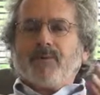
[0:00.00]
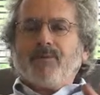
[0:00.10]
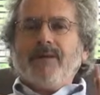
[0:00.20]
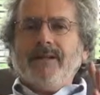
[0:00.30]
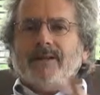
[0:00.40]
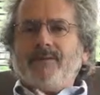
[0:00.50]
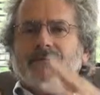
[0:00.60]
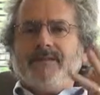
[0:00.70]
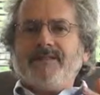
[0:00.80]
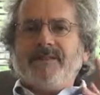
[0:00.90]
Really
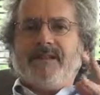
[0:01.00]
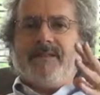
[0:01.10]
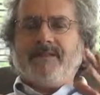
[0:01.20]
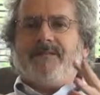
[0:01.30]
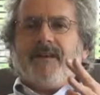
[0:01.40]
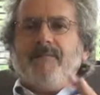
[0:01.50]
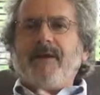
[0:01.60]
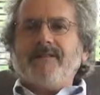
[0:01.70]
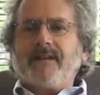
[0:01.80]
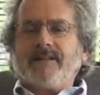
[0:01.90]
revisiting these very
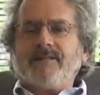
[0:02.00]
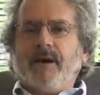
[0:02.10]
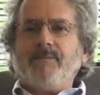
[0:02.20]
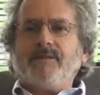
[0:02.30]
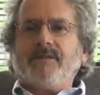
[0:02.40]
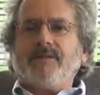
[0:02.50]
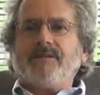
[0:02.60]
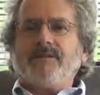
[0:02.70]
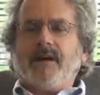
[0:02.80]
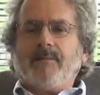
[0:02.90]
basic
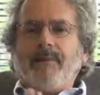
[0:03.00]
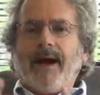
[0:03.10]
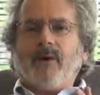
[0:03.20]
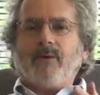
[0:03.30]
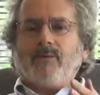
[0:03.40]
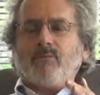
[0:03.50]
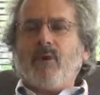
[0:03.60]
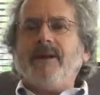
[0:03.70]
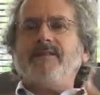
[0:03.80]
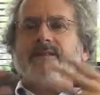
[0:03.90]
assumptions about
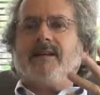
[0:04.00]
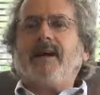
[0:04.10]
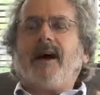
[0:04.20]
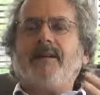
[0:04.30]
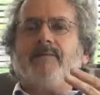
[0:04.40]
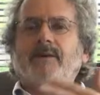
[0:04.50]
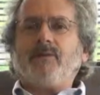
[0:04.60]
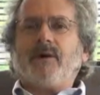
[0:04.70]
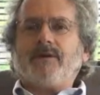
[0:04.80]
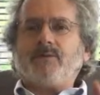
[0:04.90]
what is an economy,
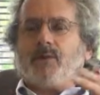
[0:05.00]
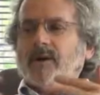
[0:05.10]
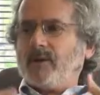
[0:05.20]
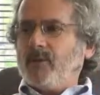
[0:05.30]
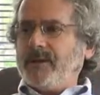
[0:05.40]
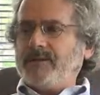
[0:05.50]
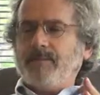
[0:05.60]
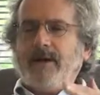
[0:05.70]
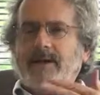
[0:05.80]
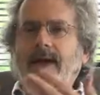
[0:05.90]
what is work, what is
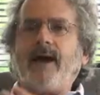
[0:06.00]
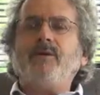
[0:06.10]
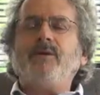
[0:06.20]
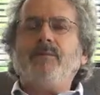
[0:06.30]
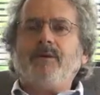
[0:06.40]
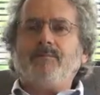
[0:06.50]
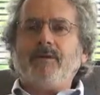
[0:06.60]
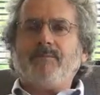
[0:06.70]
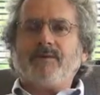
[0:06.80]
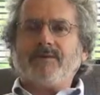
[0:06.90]
money, how do you meet
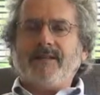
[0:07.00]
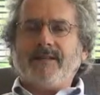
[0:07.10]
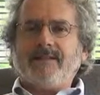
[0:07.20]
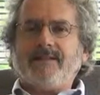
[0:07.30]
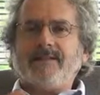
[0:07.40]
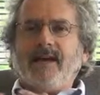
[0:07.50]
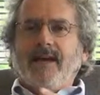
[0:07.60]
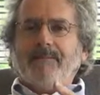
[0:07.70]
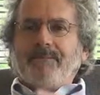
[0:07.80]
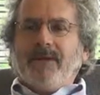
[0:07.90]
people's needs.
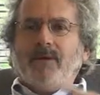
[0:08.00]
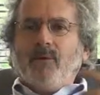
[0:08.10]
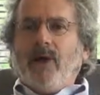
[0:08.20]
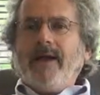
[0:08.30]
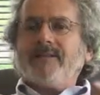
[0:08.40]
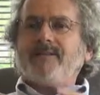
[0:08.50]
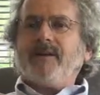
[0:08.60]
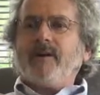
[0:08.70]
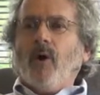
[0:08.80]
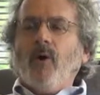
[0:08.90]
In a way, it's a
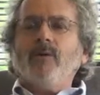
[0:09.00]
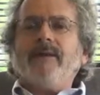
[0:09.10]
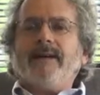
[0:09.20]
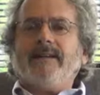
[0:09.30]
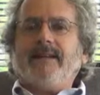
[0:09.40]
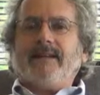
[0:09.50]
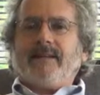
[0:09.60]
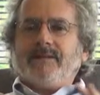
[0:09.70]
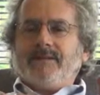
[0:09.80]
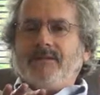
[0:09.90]
very old
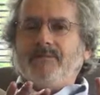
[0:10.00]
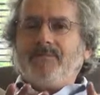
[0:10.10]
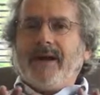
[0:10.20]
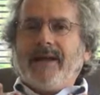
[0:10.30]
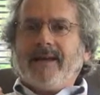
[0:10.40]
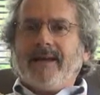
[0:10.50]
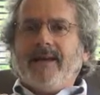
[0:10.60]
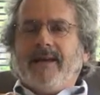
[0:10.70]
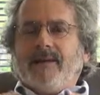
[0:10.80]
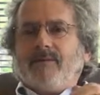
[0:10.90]
idea to break
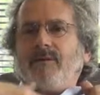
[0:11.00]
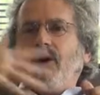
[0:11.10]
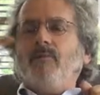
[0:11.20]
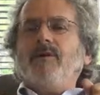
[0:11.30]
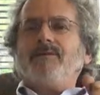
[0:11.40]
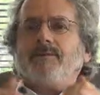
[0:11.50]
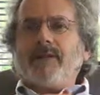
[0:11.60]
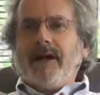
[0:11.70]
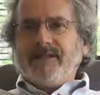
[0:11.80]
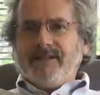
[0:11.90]
global
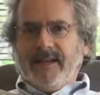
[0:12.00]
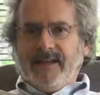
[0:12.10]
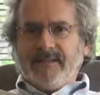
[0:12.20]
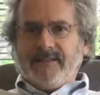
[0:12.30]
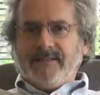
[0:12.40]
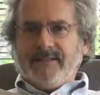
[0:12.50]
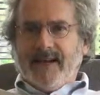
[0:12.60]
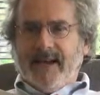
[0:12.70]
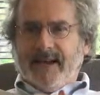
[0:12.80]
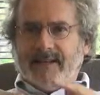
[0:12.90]
supply chains
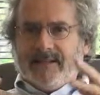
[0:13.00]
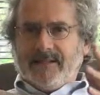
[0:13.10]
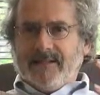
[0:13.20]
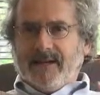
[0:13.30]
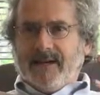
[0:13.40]
and